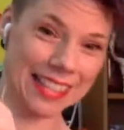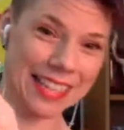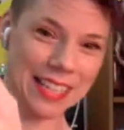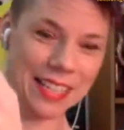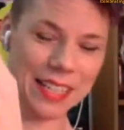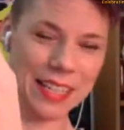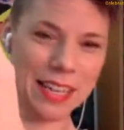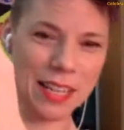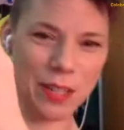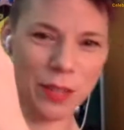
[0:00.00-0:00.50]

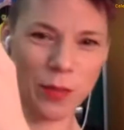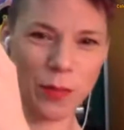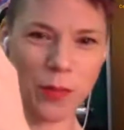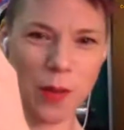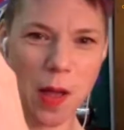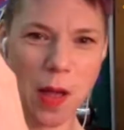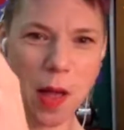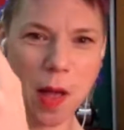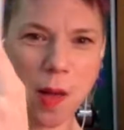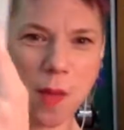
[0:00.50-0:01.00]
this is
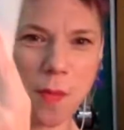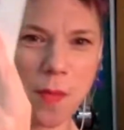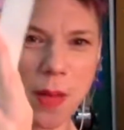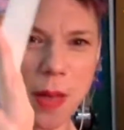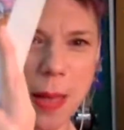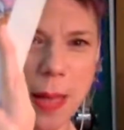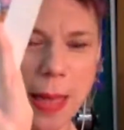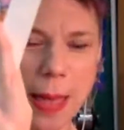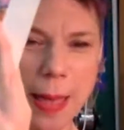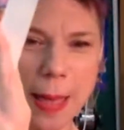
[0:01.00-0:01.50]
from
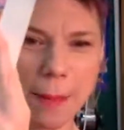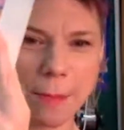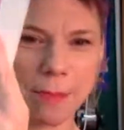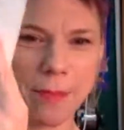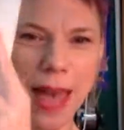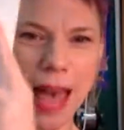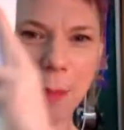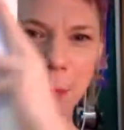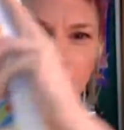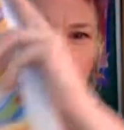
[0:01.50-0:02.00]
a
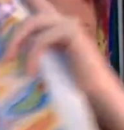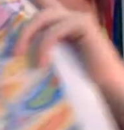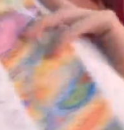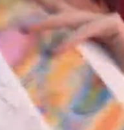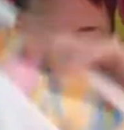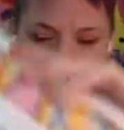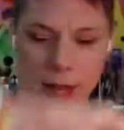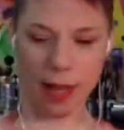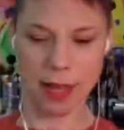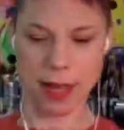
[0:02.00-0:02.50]
map
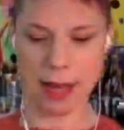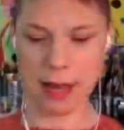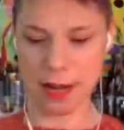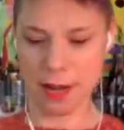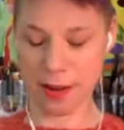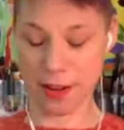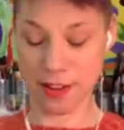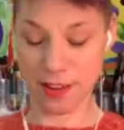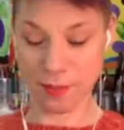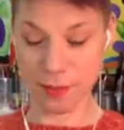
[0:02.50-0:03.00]
book. I
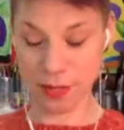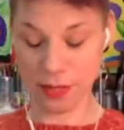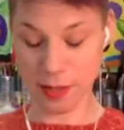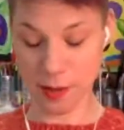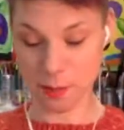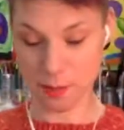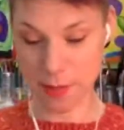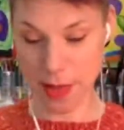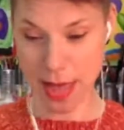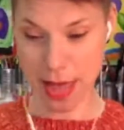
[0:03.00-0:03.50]
love me
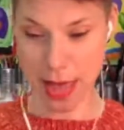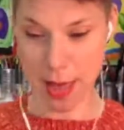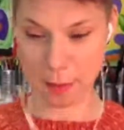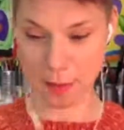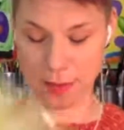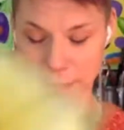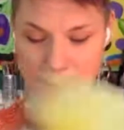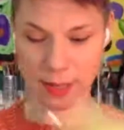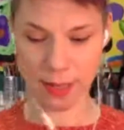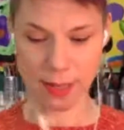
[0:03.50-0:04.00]
some
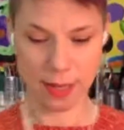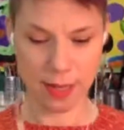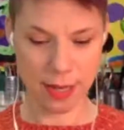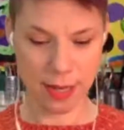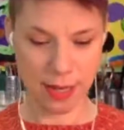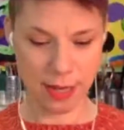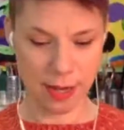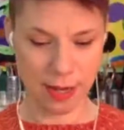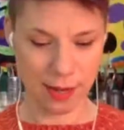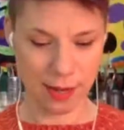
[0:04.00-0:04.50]
maps.